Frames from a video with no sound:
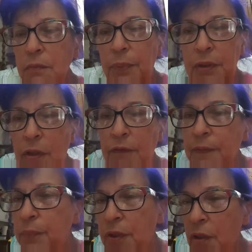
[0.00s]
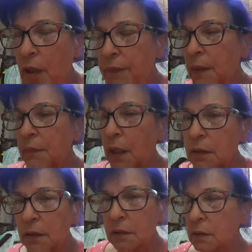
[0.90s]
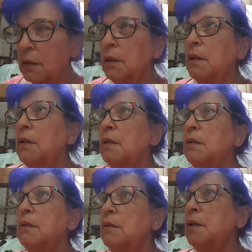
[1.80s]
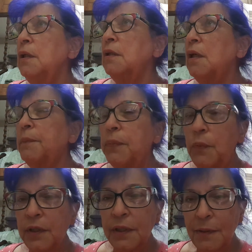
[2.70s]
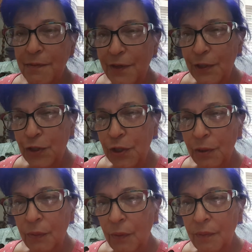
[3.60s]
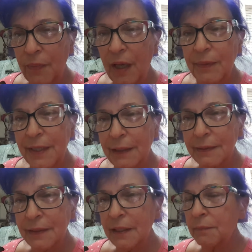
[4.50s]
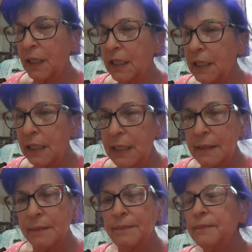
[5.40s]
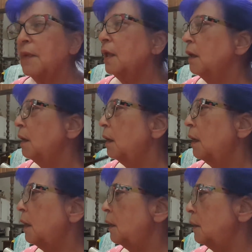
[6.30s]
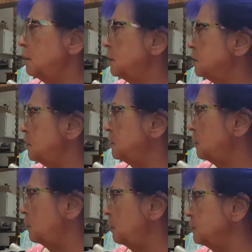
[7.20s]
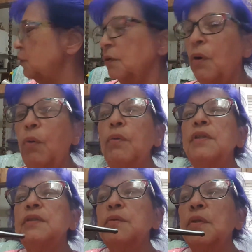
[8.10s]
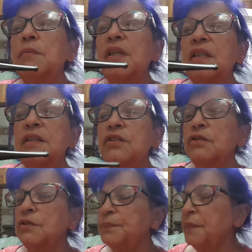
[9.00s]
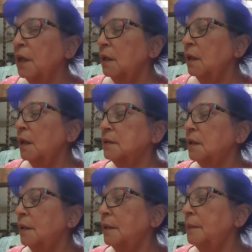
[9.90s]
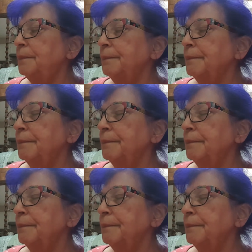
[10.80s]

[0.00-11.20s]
put it off, and I'm not going to end up with this year going by without seeing my kitties. Let's see. So what was going on? Oh, this is one of my clinchers. It's a